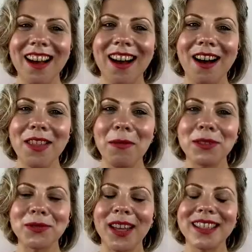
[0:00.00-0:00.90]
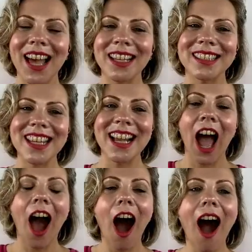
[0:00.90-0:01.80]
Oh, that was fantastic.
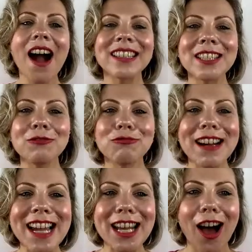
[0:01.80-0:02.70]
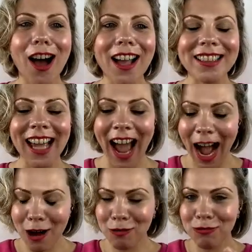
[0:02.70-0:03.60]
I didn't realise
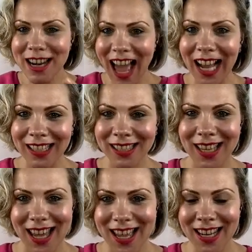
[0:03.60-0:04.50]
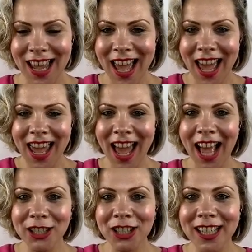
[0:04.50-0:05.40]
how relaxing it
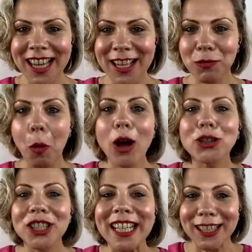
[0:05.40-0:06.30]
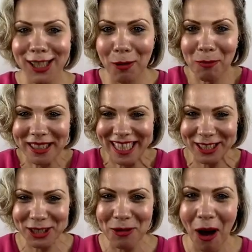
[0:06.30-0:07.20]
actually is watching somebody
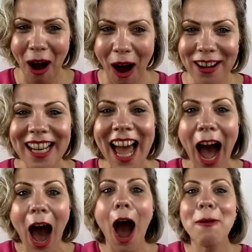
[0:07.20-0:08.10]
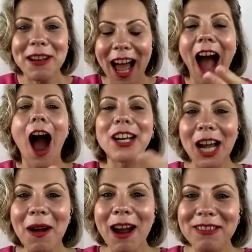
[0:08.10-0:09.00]
do art. I mean, I know
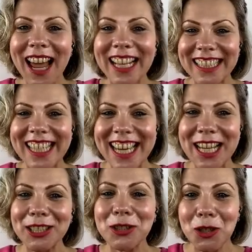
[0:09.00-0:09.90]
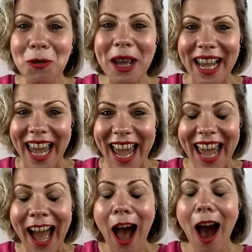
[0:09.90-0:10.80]
how relaxing it is doing it.
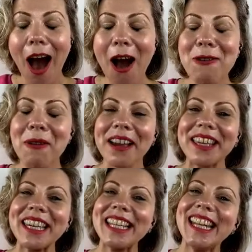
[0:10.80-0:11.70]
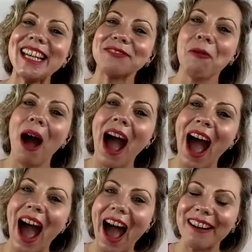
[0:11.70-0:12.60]
Oh my goodness.
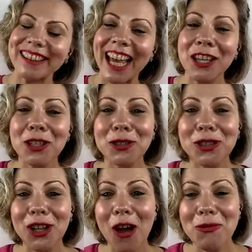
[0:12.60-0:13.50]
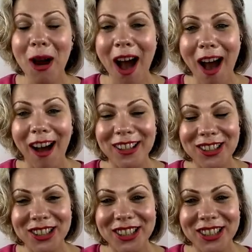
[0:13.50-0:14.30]
Wow. Thank you so much.